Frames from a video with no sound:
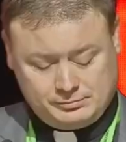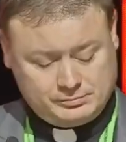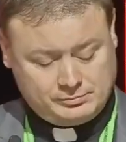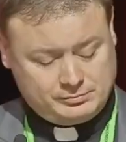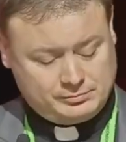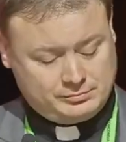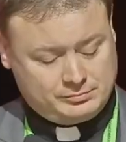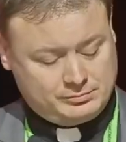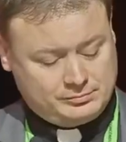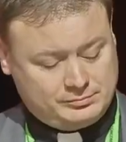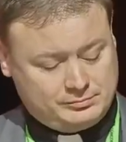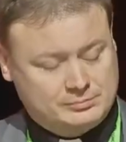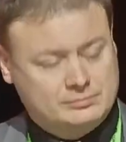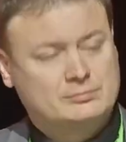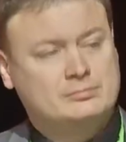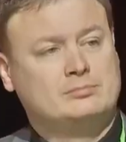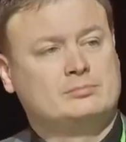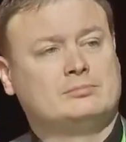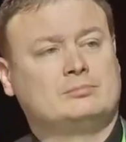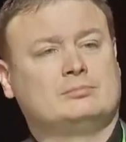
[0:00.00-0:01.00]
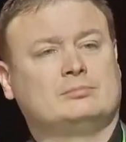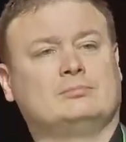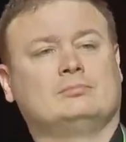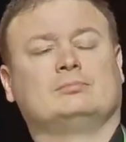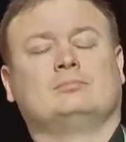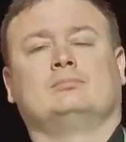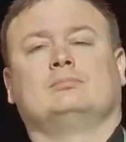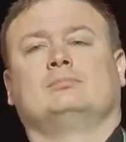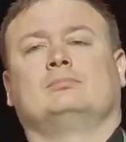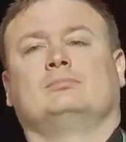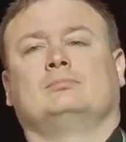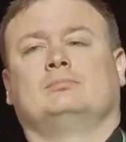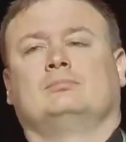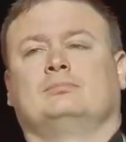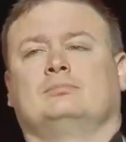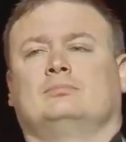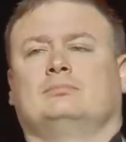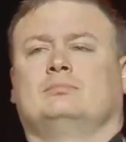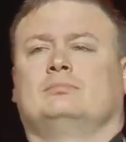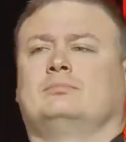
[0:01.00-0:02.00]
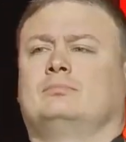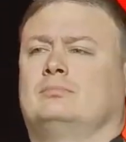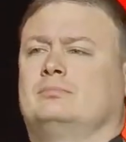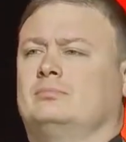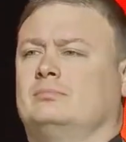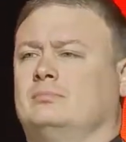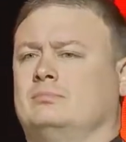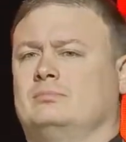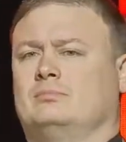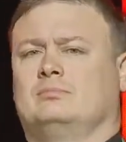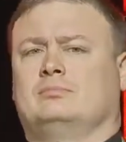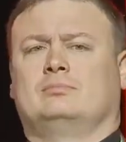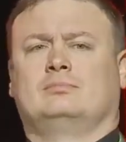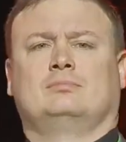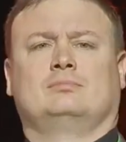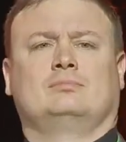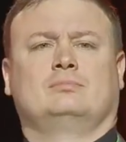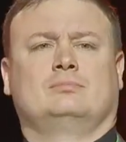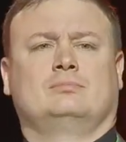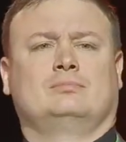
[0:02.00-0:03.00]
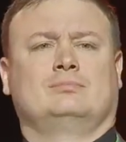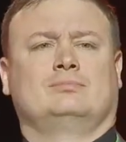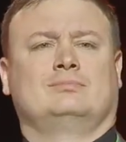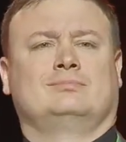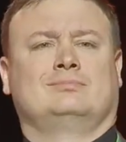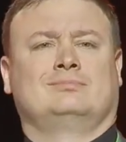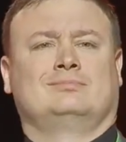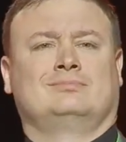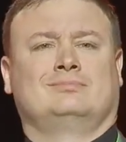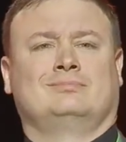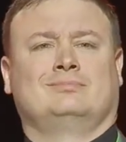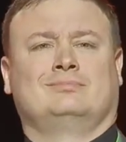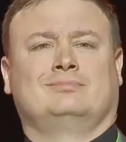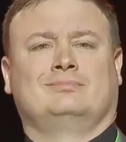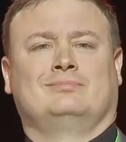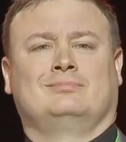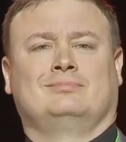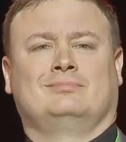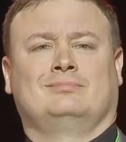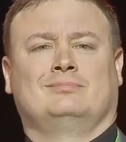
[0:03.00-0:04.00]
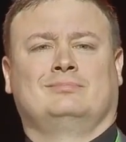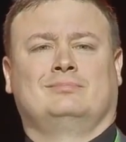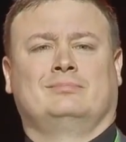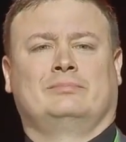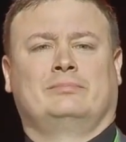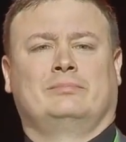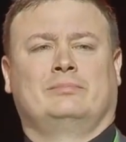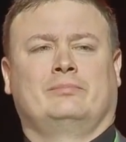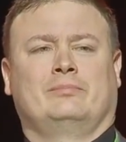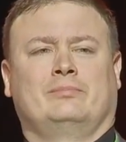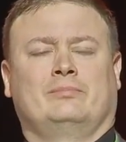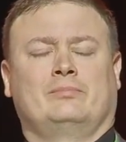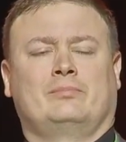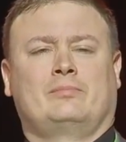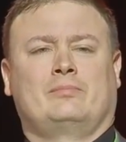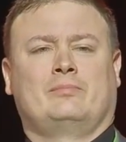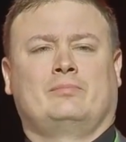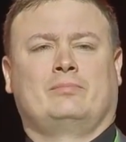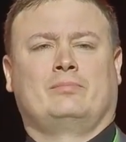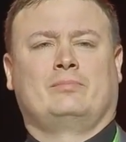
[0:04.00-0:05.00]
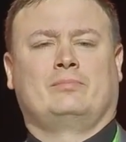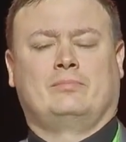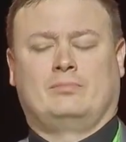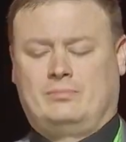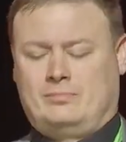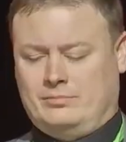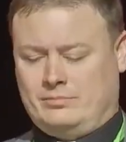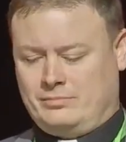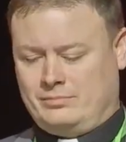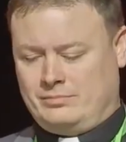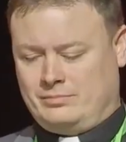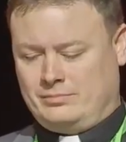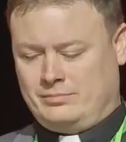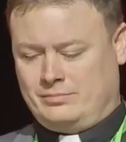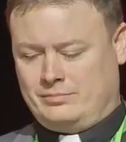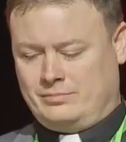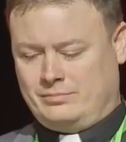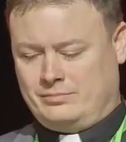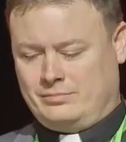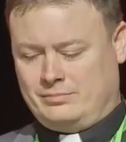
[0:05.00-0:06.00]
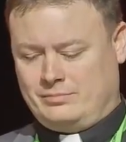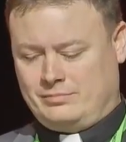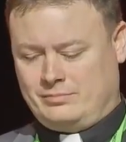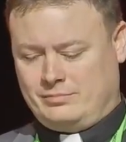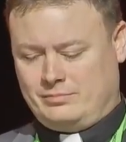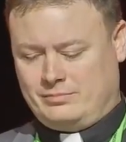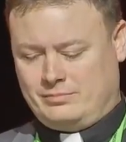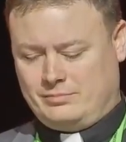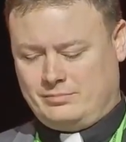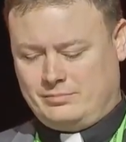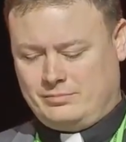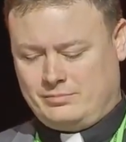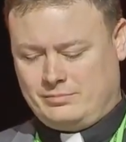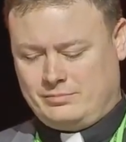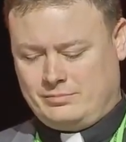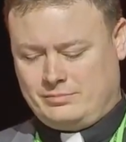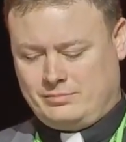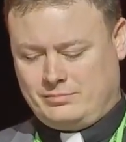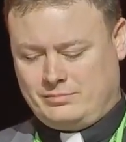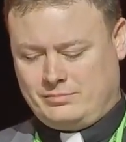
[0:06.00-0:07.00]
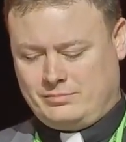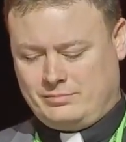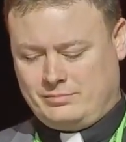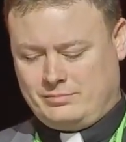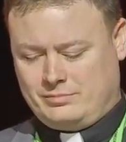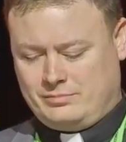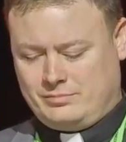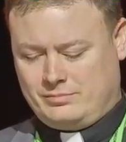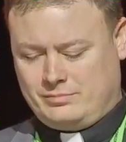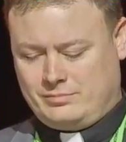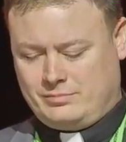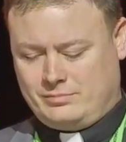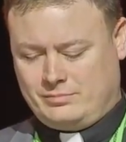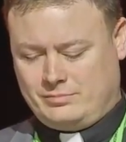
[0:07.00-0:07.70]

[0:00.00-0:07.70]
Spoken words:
Nothing is said.